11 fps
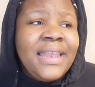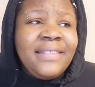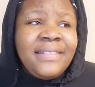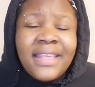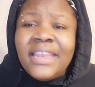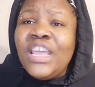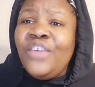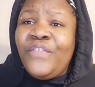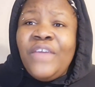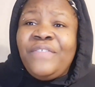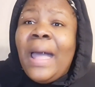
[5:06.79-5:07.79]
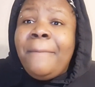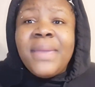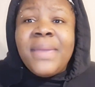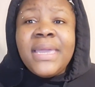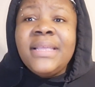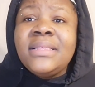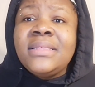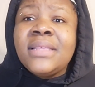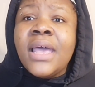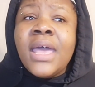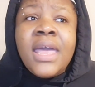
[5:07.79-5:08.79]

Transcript: Listen, if that means